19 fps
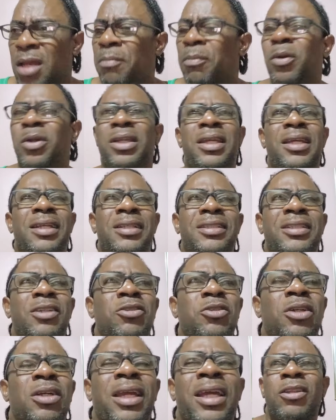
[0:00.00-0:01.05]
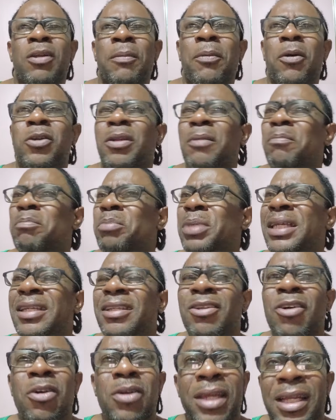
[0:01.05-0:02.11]
But yet still don't up on the beat
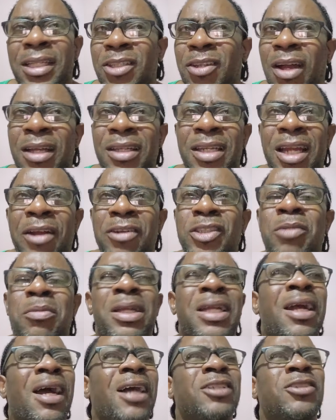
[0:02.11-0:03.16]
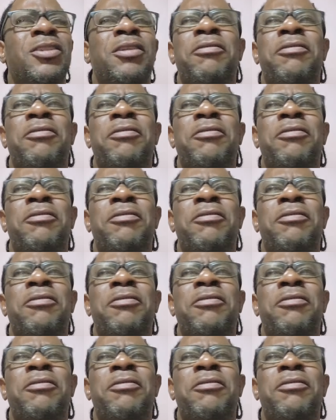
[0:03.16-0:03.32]
down ghetto and garrison because I